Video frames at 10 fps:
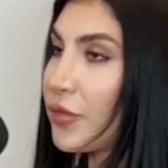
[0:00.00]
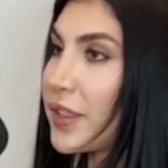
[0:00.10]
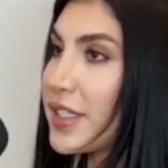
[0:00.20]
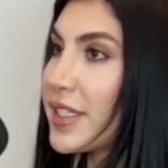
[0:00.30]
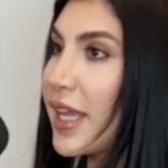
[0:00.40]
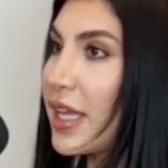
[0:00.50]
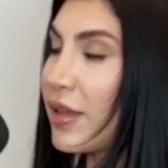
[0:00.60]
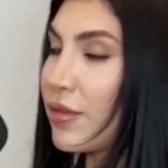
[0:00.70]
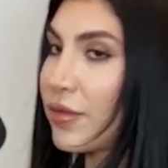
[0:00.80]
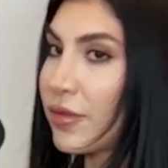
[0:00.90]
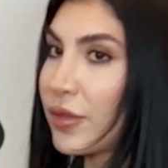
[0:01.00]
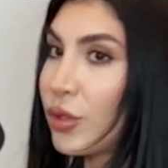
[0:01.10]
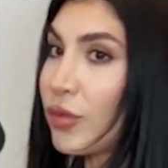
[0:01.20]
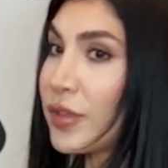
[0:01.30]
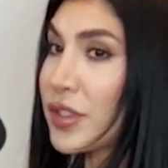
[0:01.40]
feel safe. You
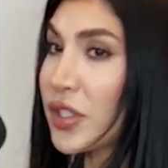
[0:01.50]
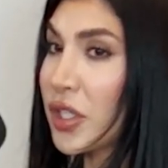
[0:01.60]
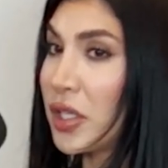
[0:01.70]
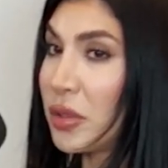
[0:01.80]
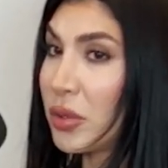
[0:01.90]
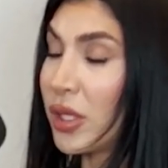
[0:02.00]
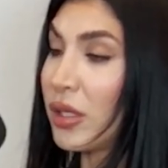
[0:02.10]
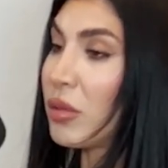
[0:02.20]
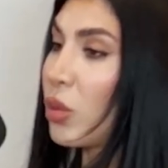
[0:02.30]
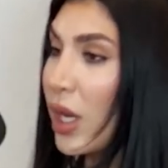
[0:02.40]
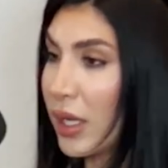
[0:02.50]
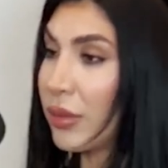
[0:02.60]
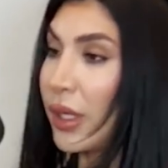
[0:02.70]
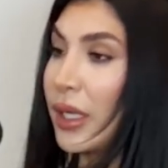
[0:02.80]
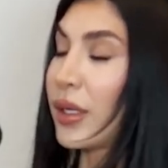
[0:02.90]
don't feel secure. Walk
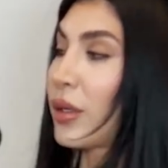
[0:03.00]
away.